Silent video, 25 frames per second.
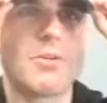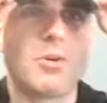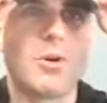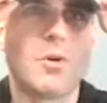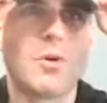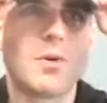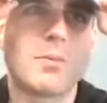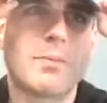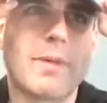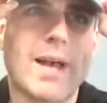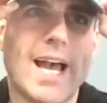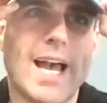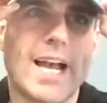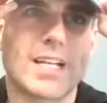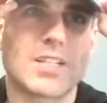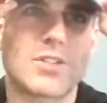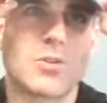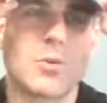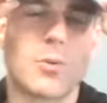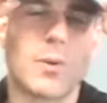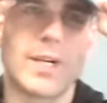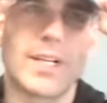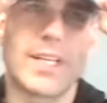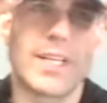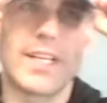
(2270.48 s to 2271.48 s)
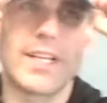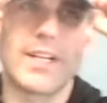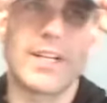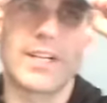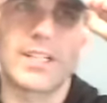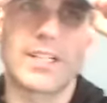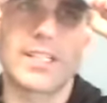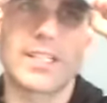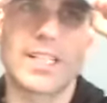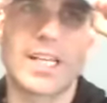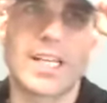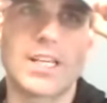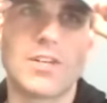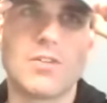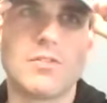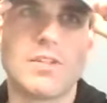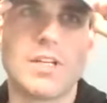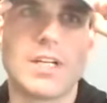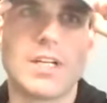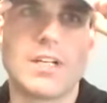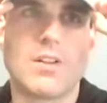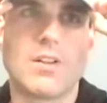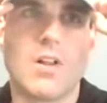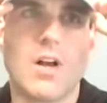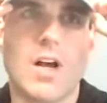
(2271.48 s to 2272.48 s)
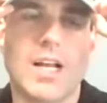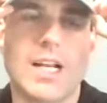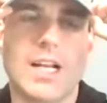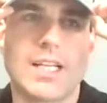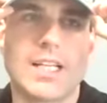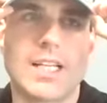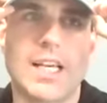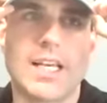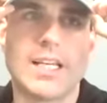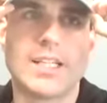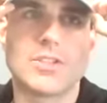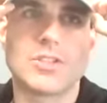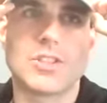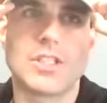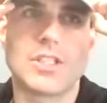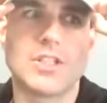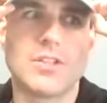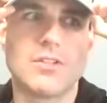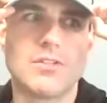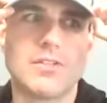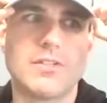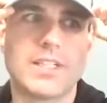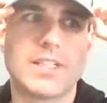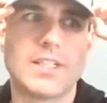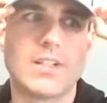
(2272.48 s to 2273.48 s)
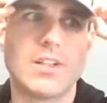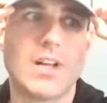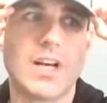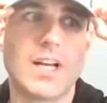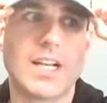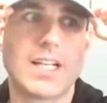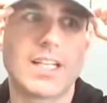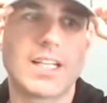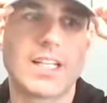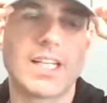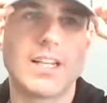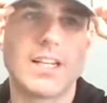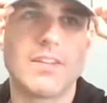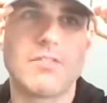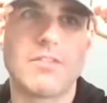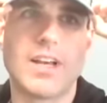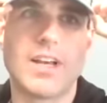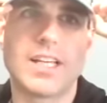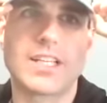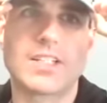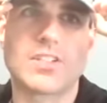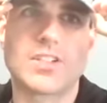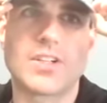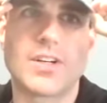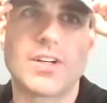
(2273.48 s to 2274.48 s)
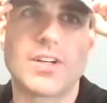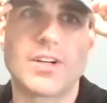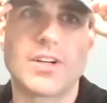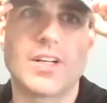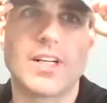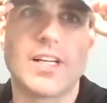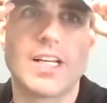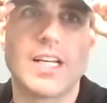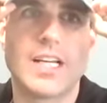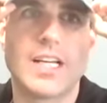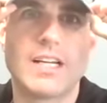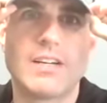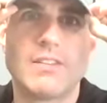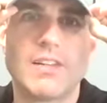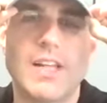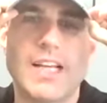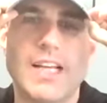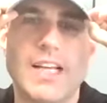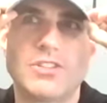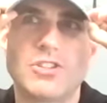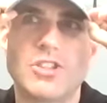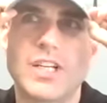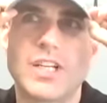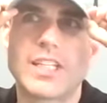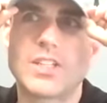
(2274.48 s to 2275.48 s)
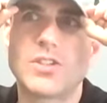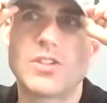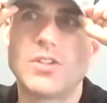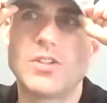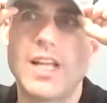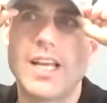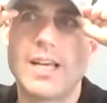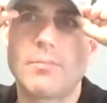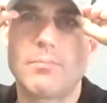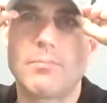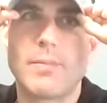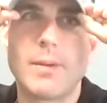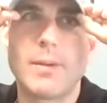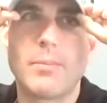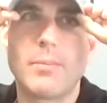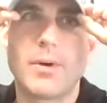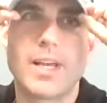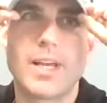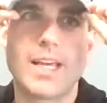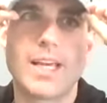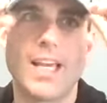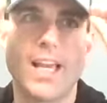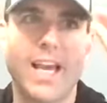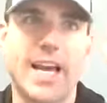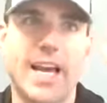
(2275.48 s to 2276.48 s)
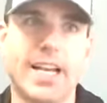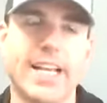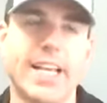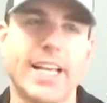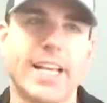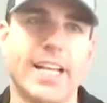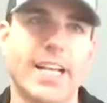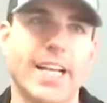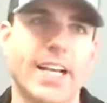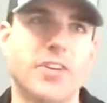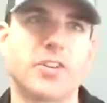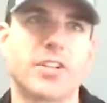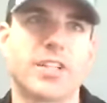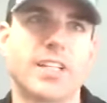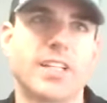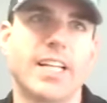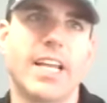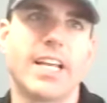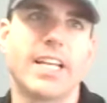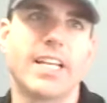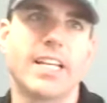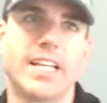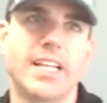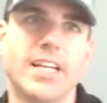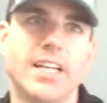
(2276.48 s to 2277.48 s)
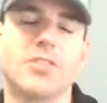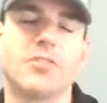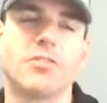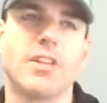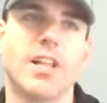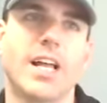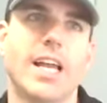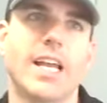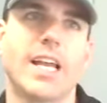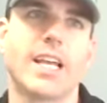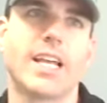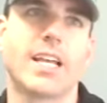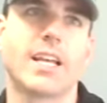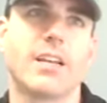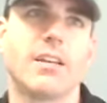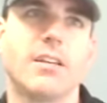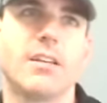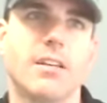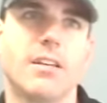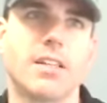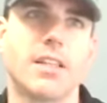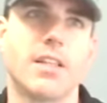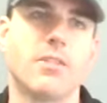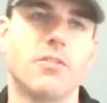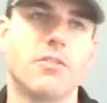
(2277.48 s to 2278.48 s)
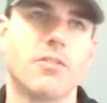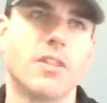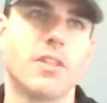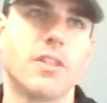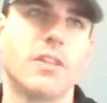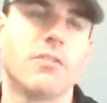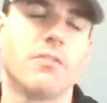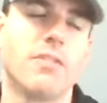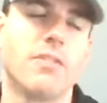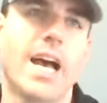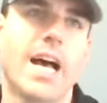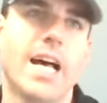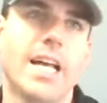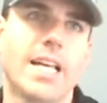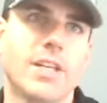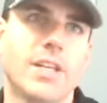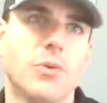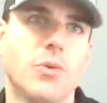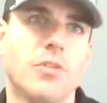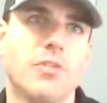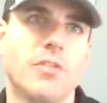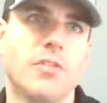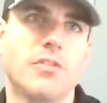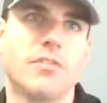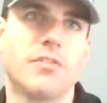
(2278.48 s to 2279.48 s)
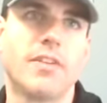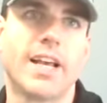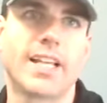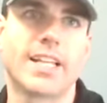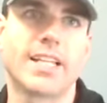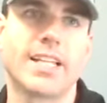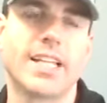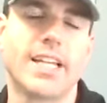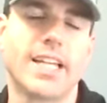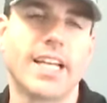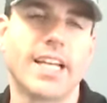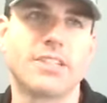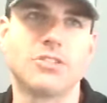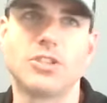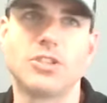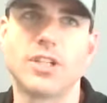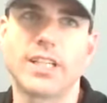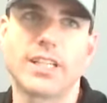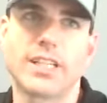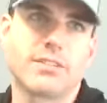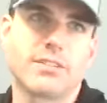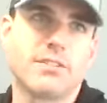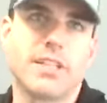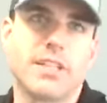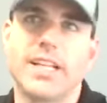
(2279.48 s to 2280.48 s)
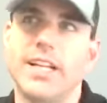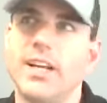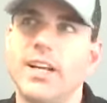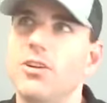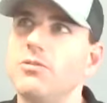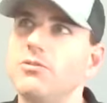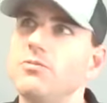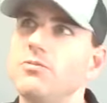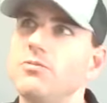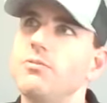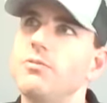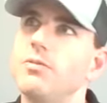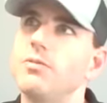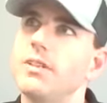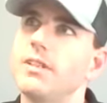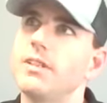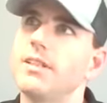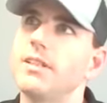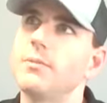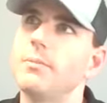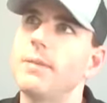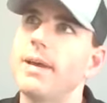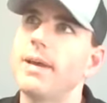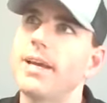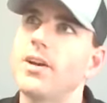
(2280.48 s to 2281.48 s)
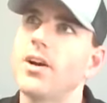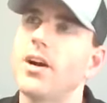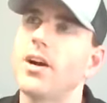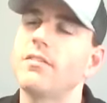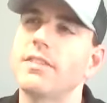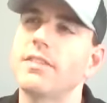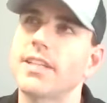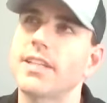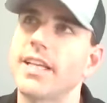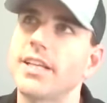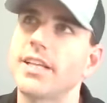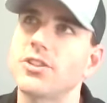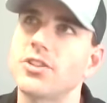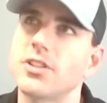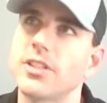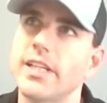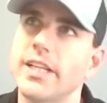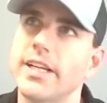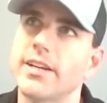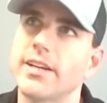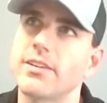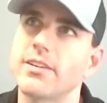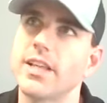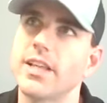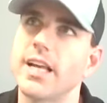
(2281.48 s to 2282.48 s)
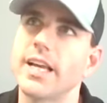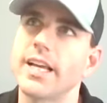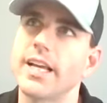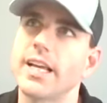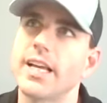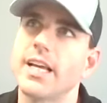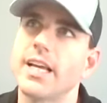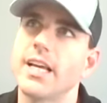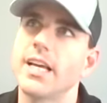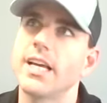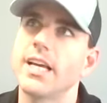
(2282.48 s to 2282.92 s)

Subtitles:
going back 20 years, like you've done a lot as an agent, you've done a lot as an investor, like just so like people can kind of get an understanding of like the value of investing and just, you know, to make conversation here, like